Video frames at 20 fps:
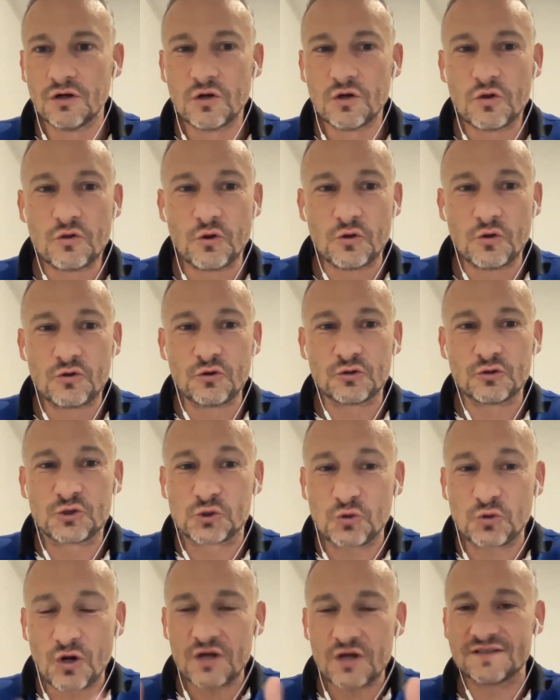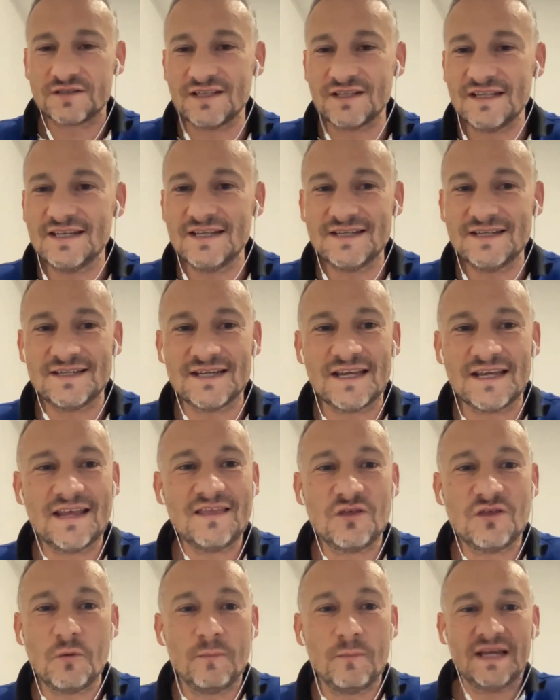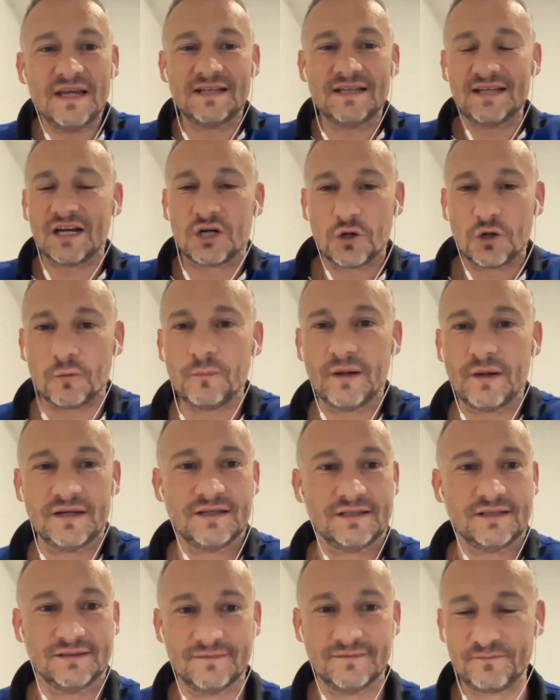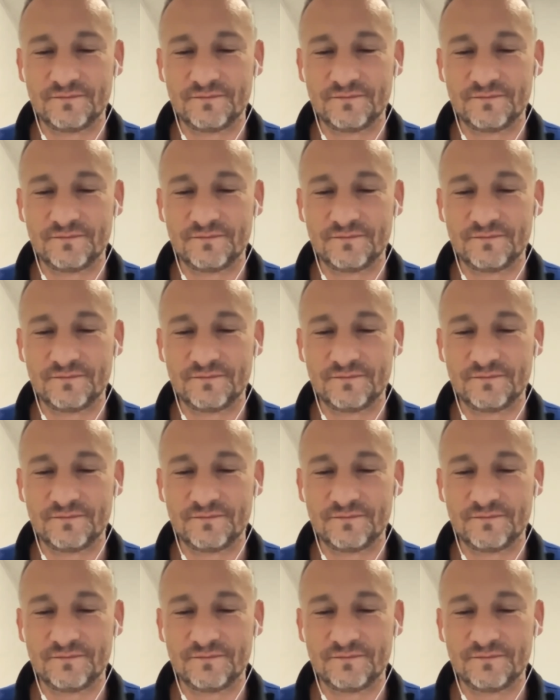the trust is in the big tech company